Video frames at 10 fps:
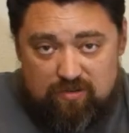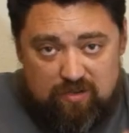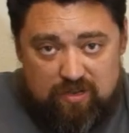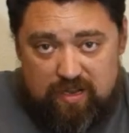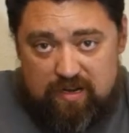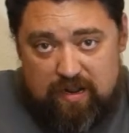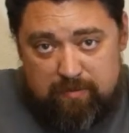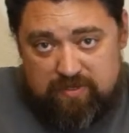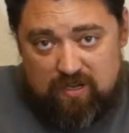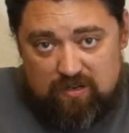You can get
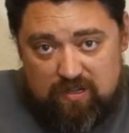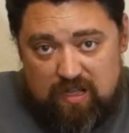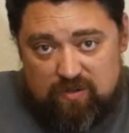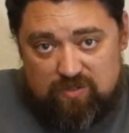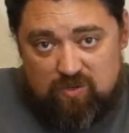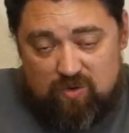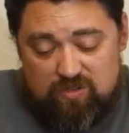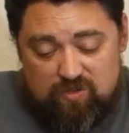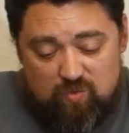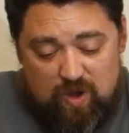Amazon cloud
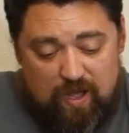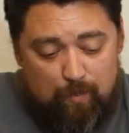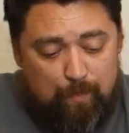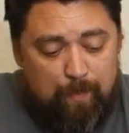storage as well.